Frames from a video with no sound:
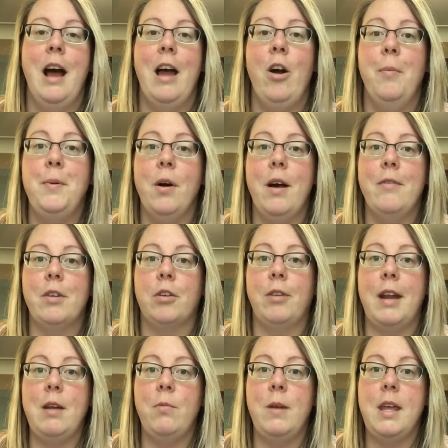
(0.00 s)
I hope you all have a
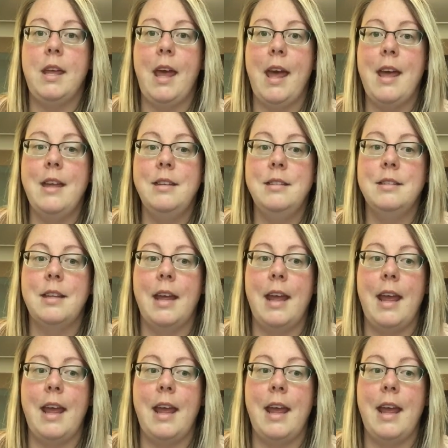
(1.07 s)
great weekend,